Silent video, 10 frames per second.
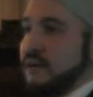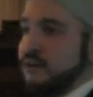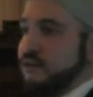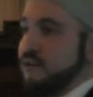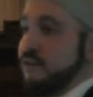
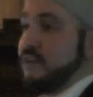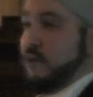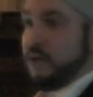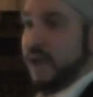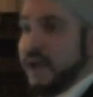Sufis,
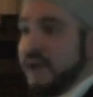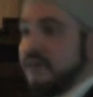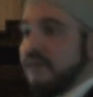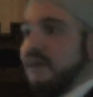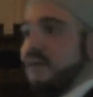
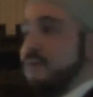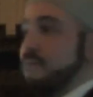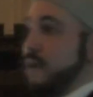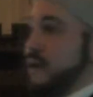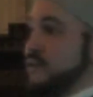okay,
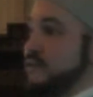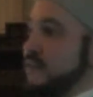but